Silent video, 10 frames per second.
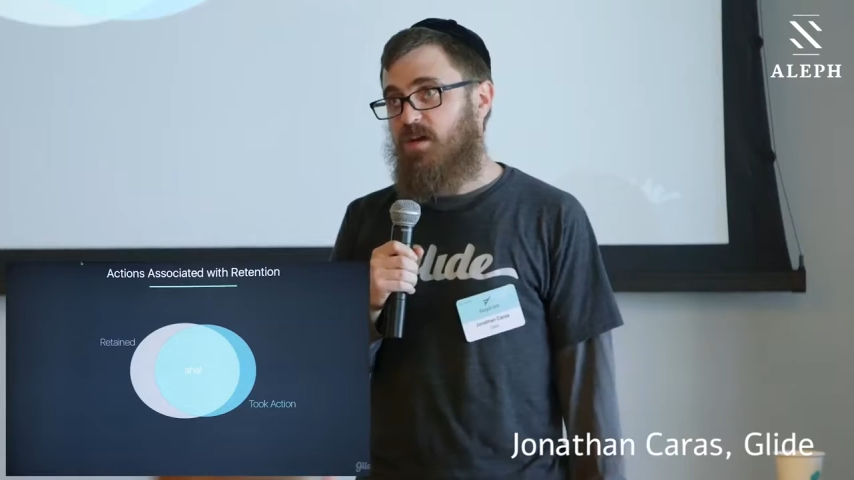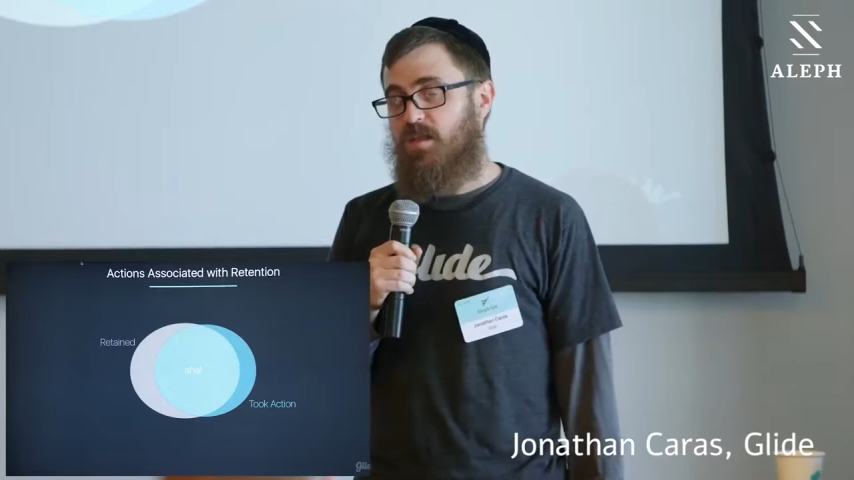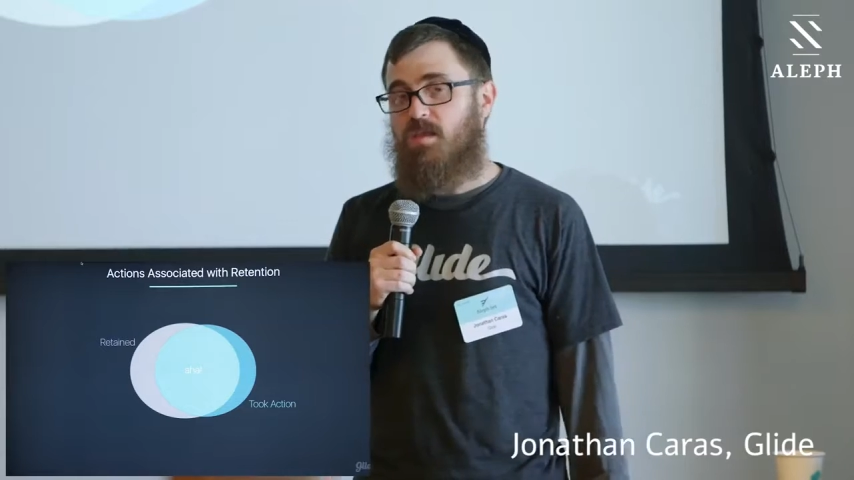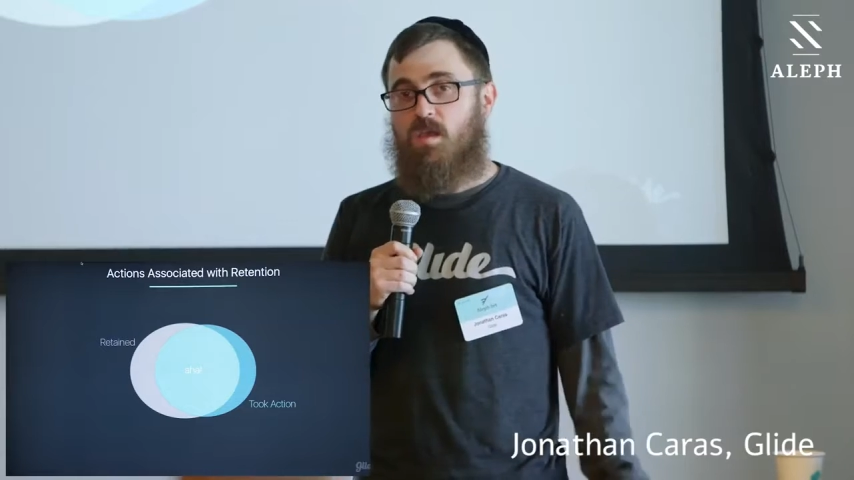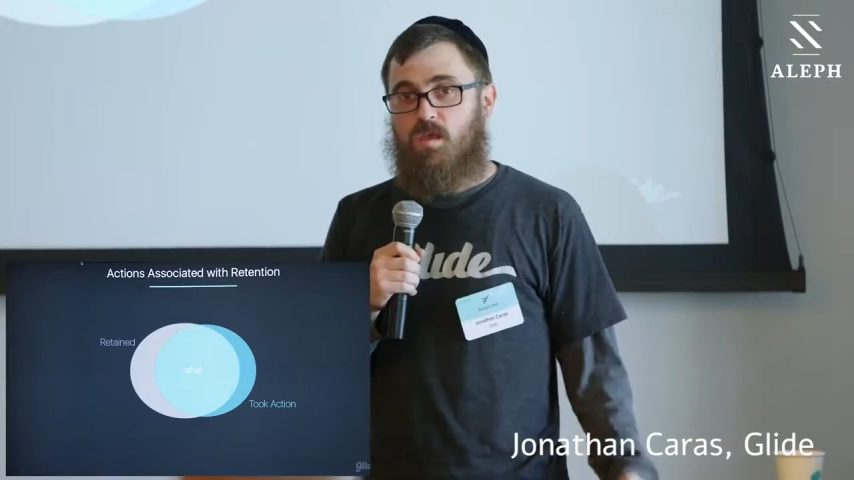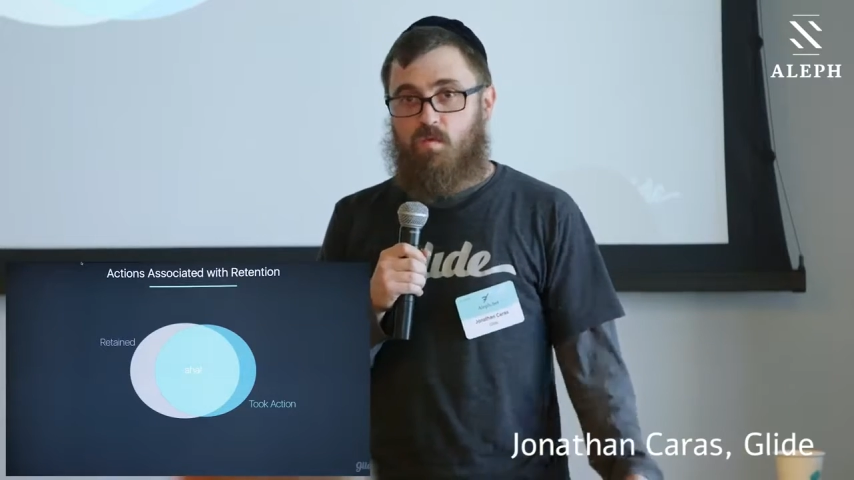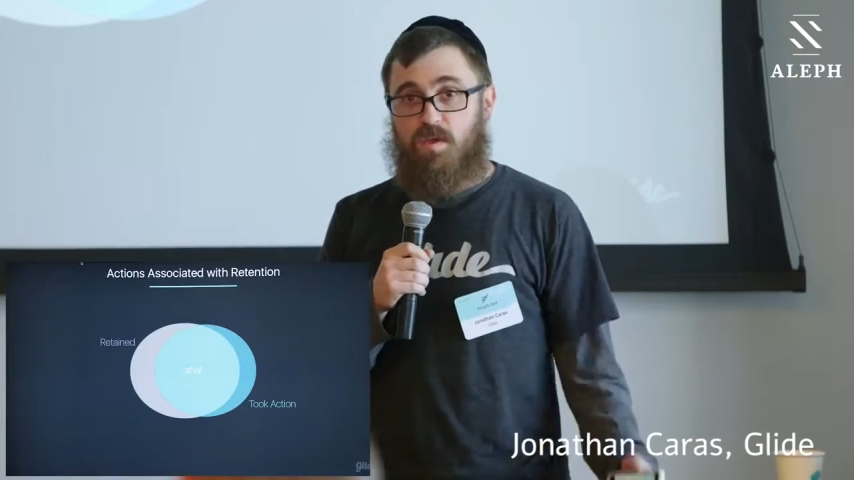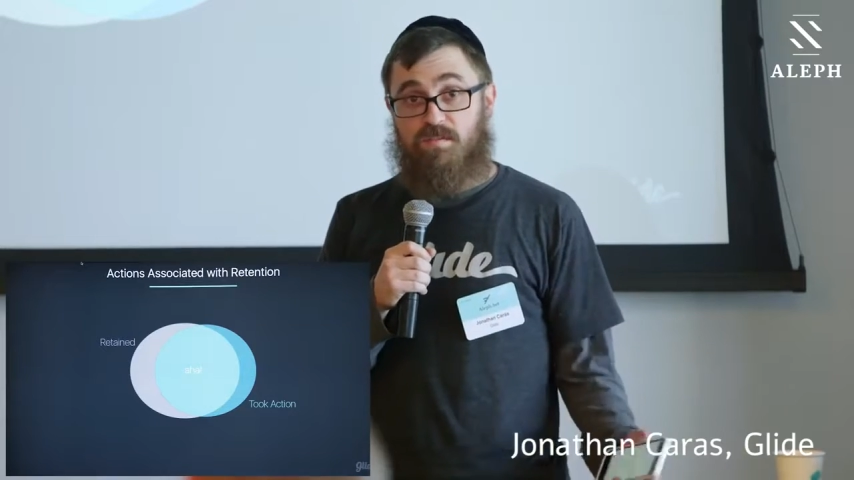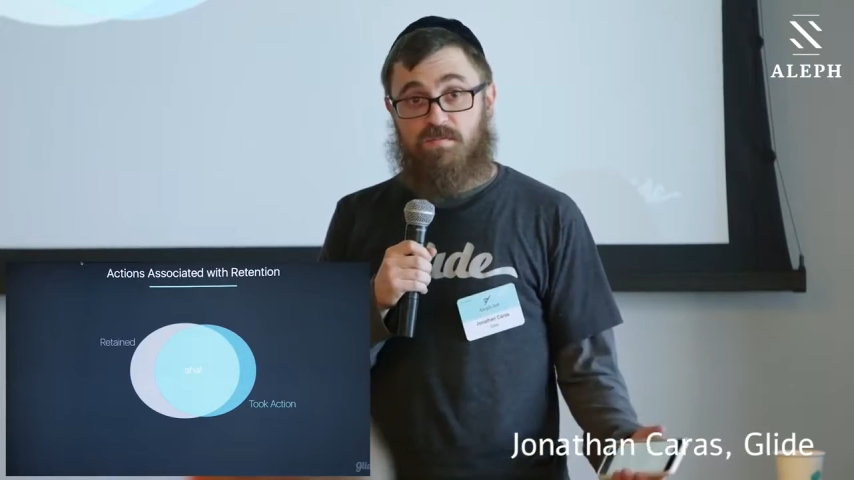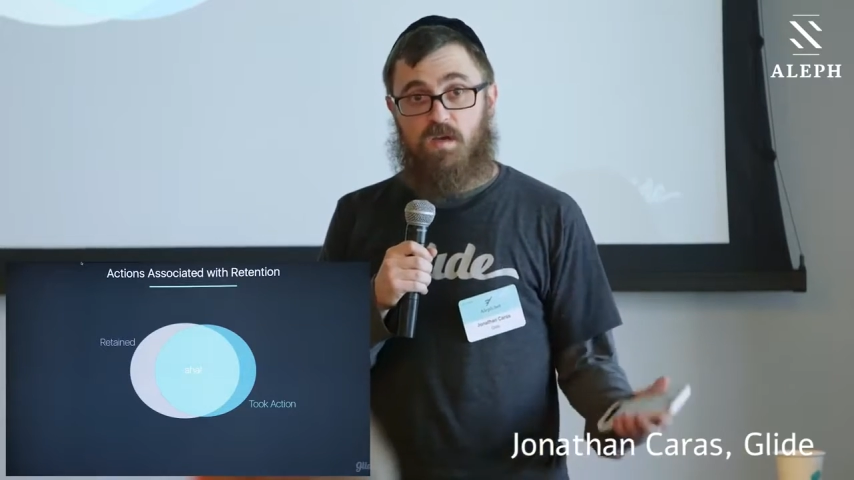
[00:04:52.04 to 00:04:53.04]
an
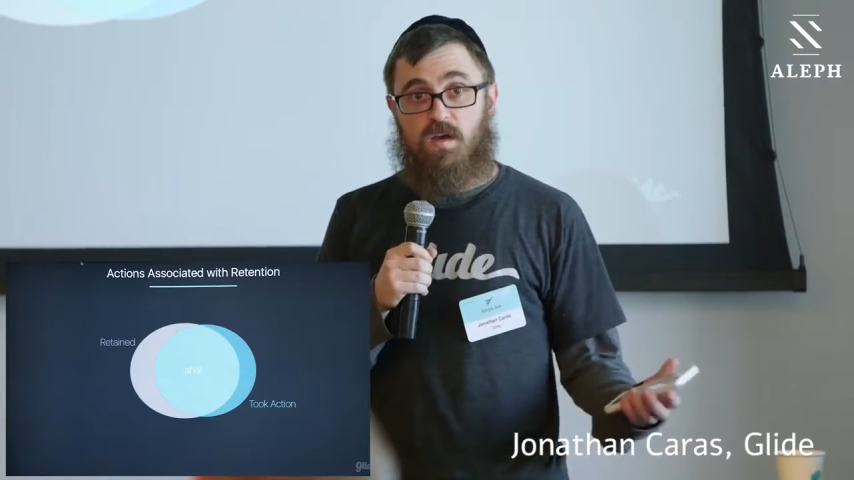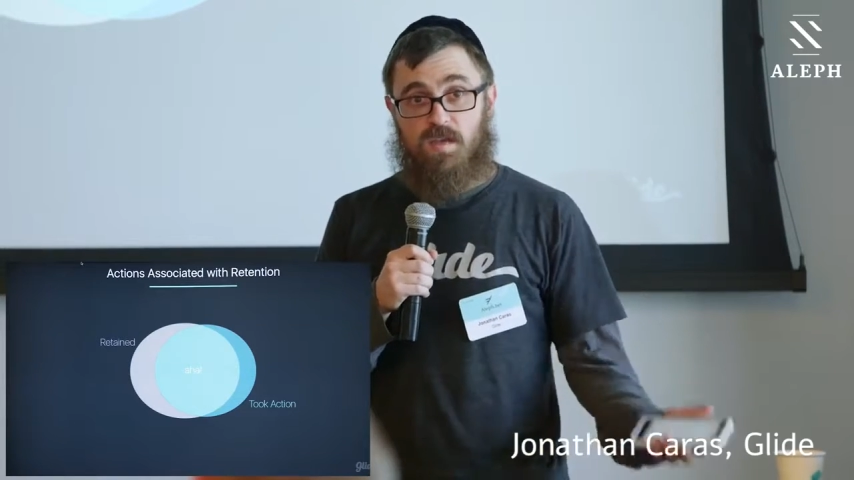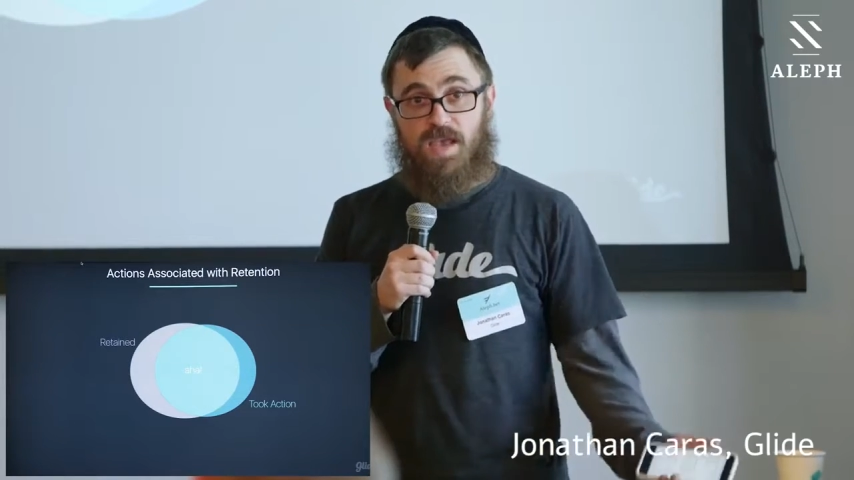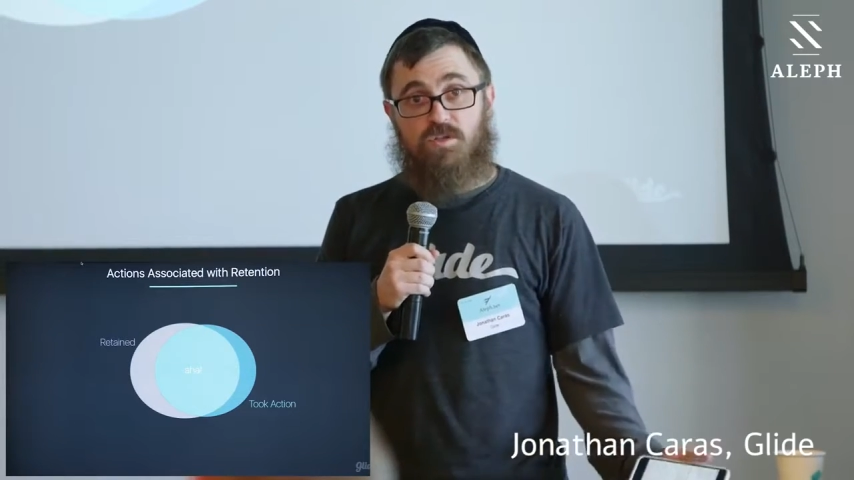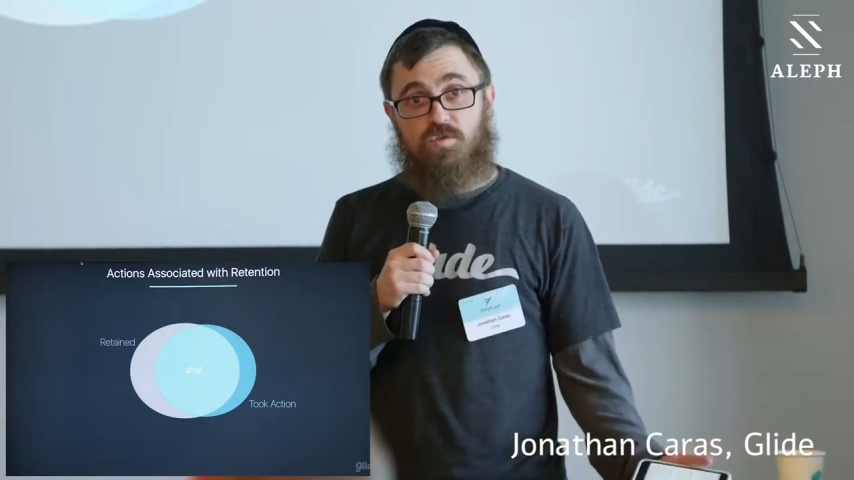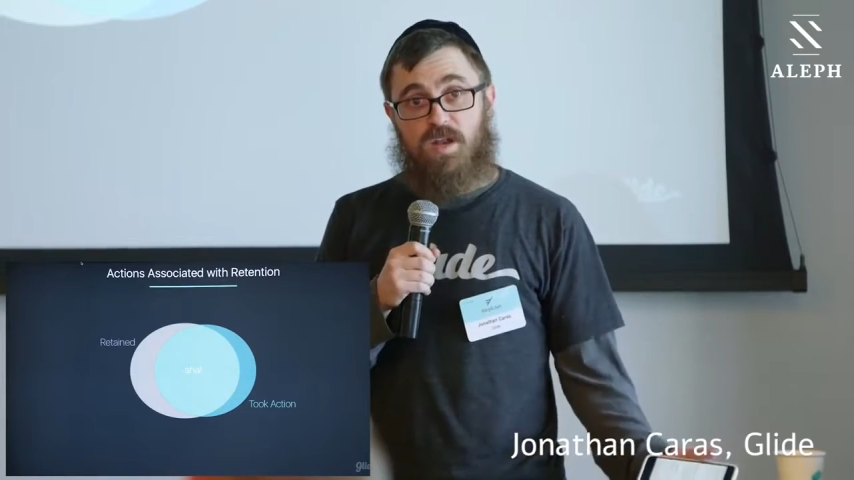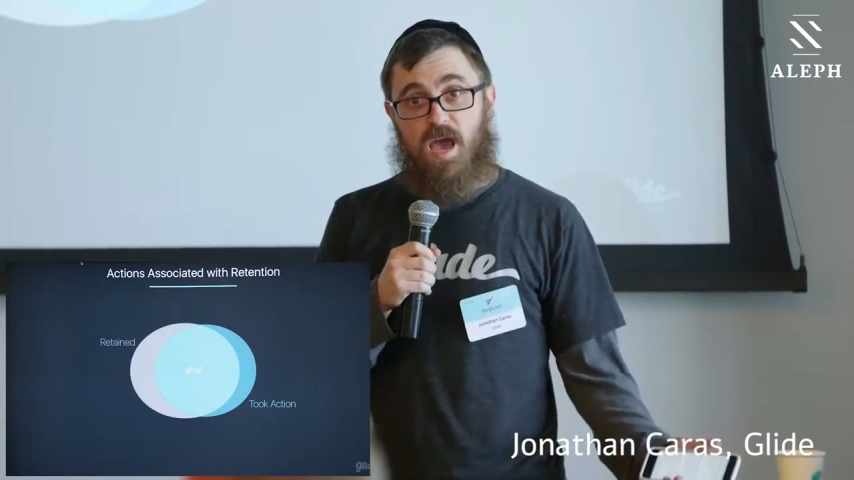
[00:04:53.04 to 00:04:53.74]
Android